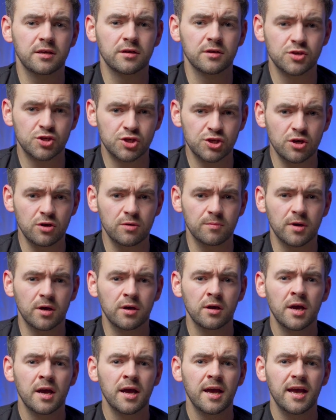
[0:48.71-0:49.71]

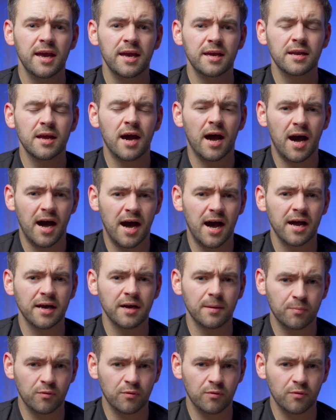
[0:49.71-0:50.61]
consumer in higher